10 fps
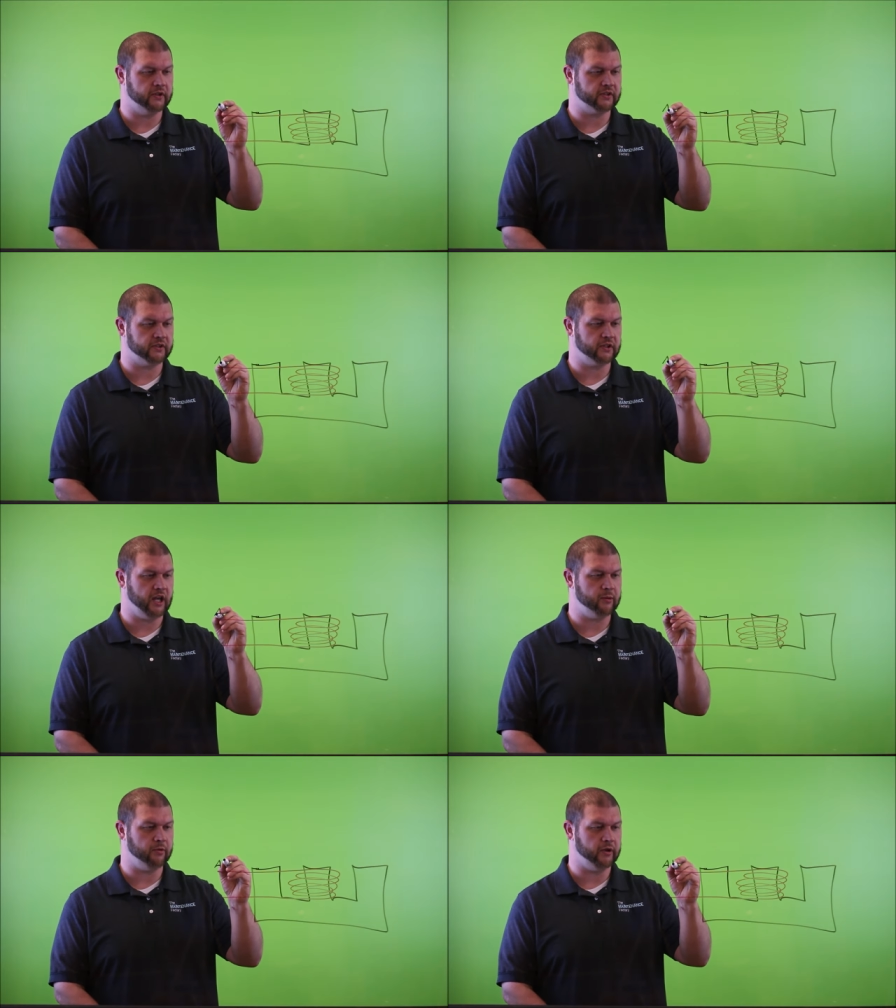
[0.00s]
this is
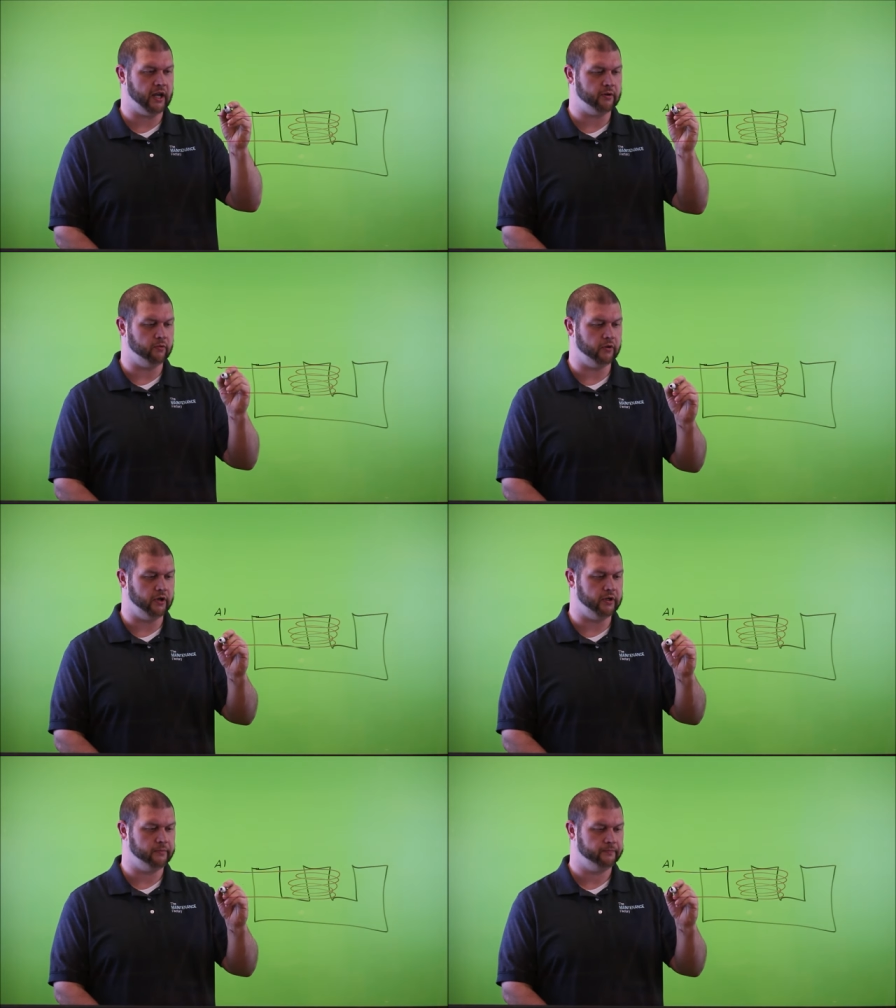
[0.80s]
labeled
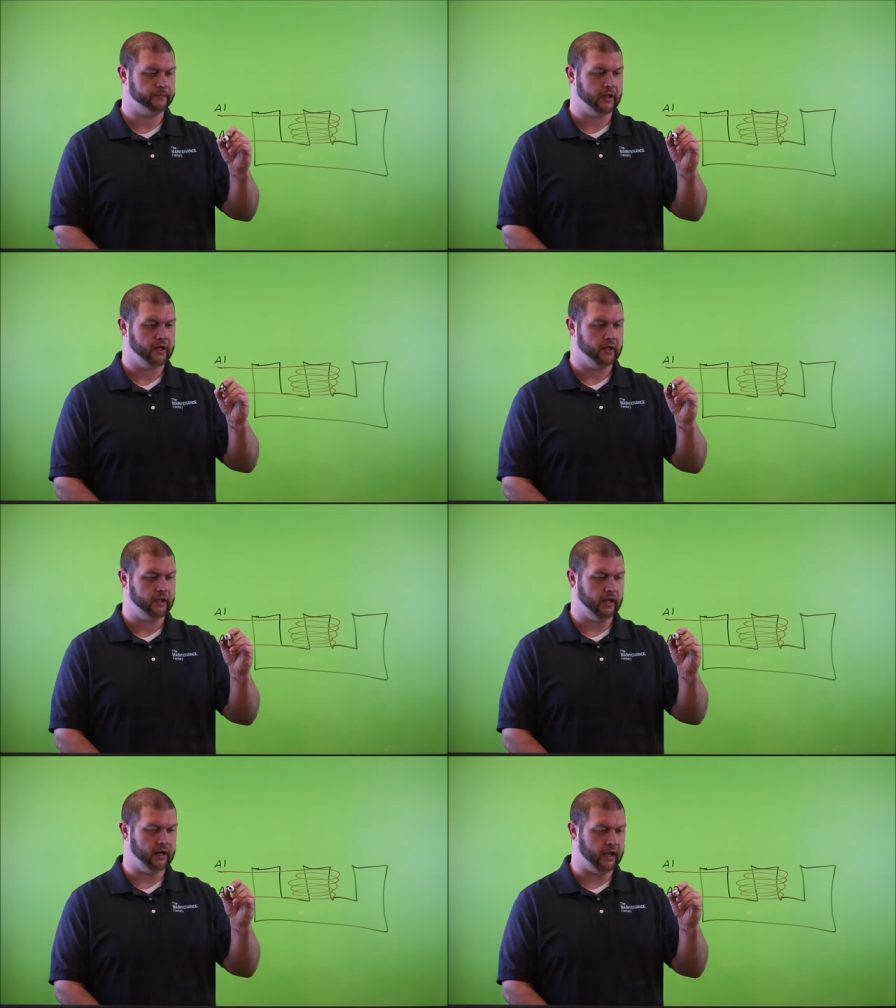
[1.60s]
A1
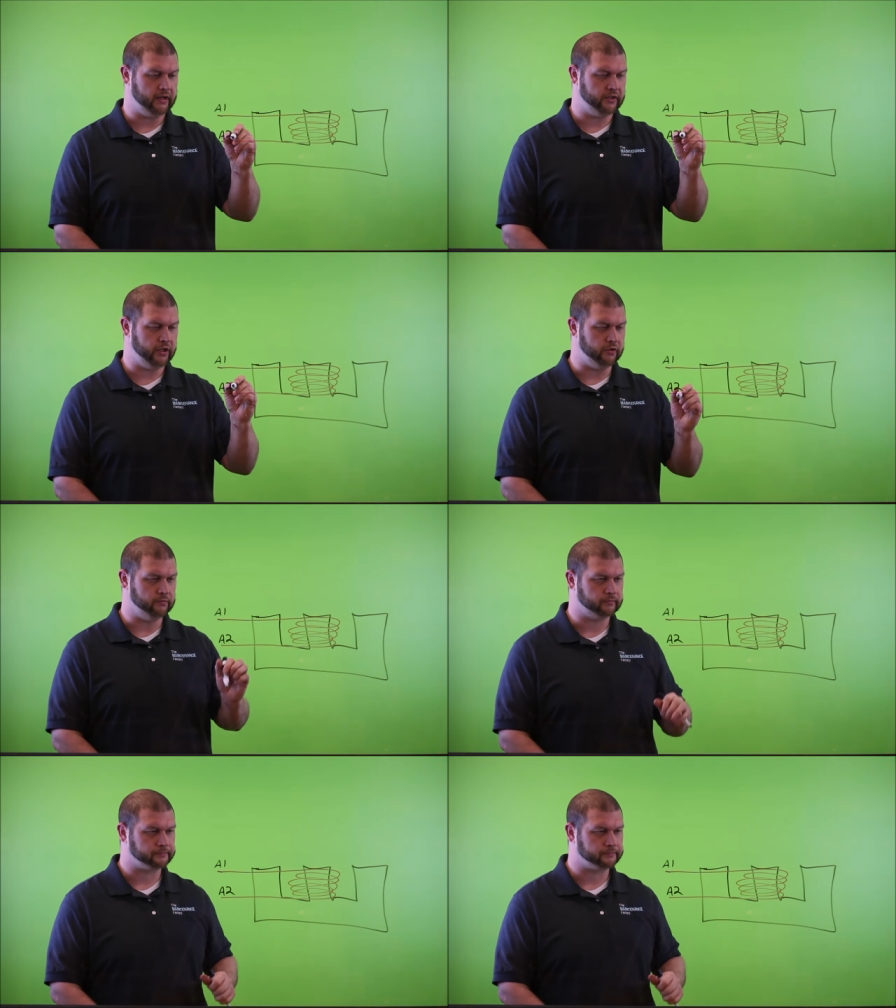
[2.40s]
and A2.